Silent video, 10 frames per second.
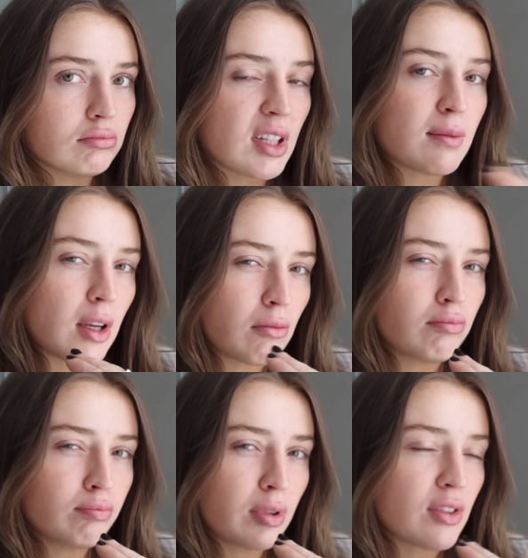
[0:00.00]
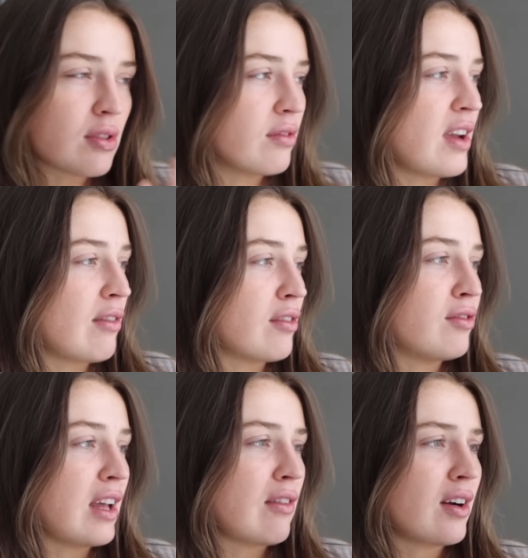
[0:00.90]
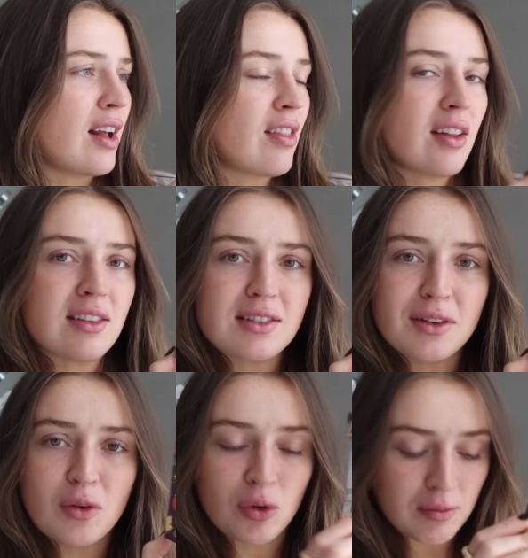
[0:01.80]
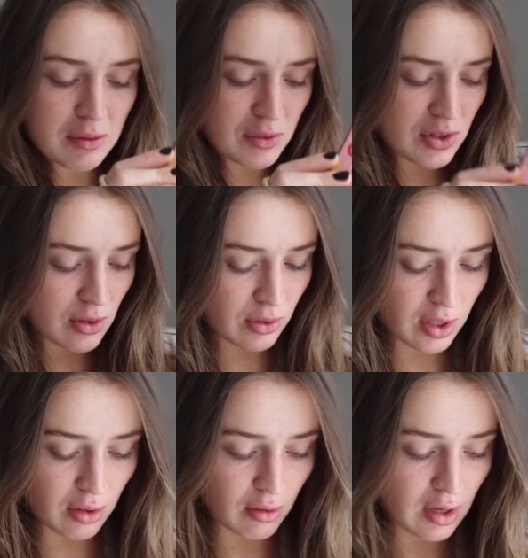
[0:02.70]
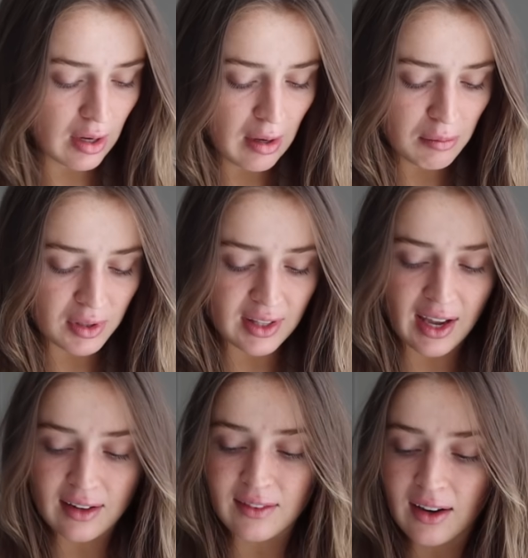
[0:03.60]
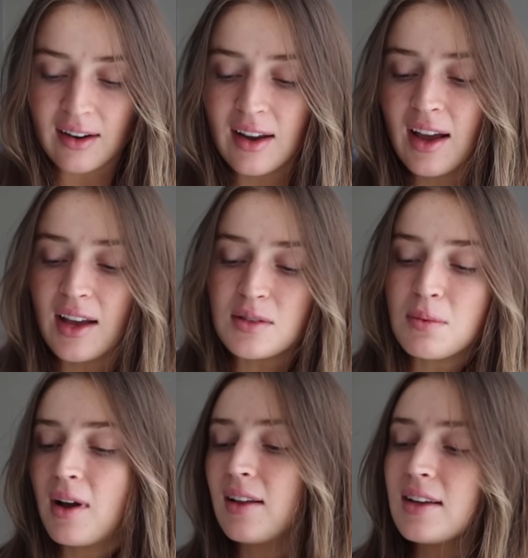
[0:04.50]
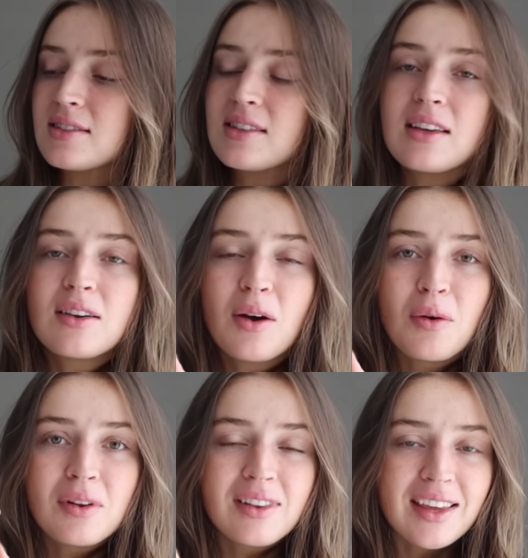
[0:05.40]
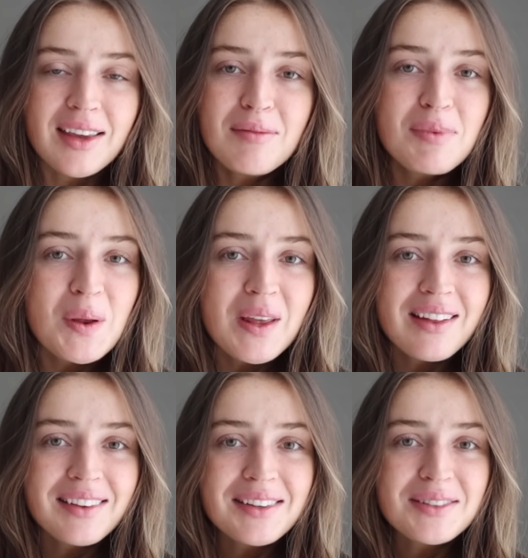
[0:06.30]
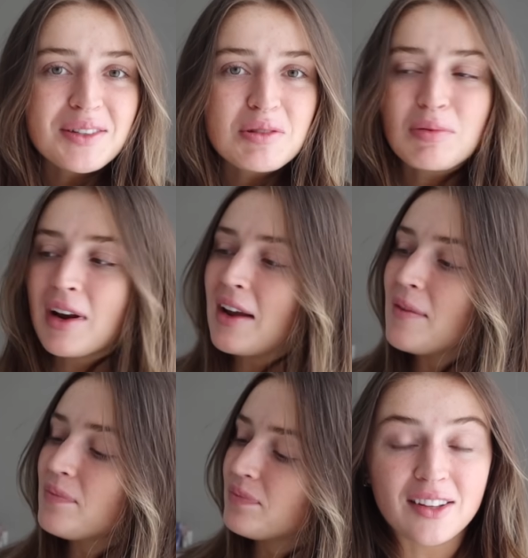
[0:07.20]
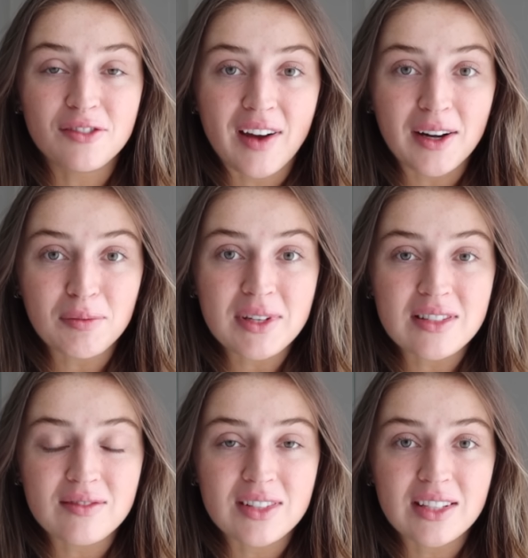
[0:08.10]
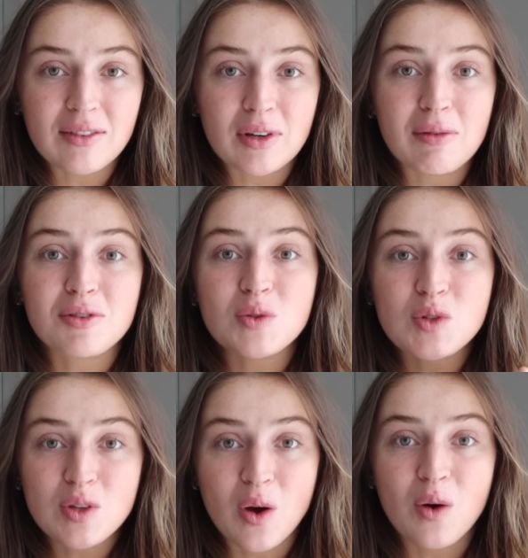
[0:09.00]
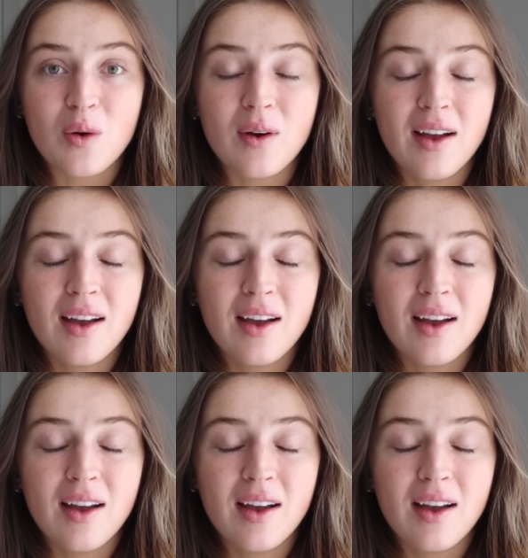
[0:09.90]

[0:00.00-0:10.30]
That's my personal favorite flavor and I thought this little ornament was so cute. Put that in there, as well as the Caudalie Beauty Elixir Spray. Then the final piece of this giveaway, which was so